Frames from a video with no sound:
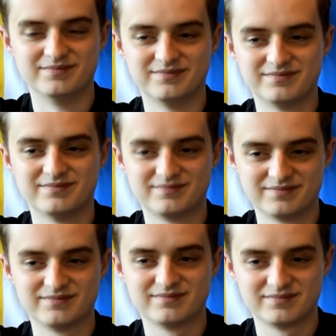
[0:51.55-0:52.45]

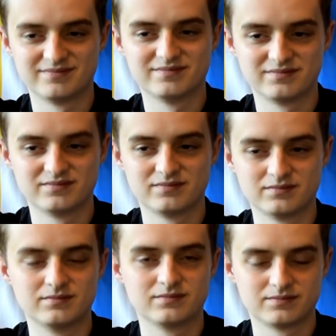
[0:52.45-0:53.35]

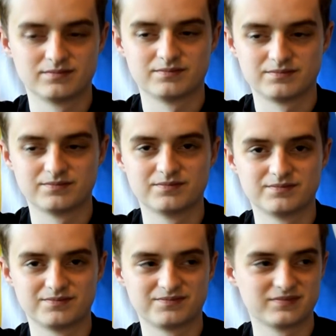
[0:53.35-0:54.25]

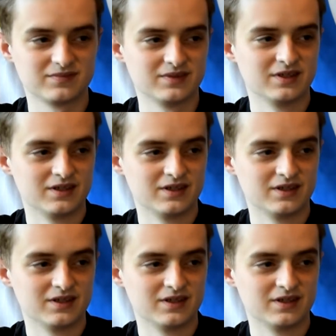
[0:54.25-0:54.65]
(not speaking)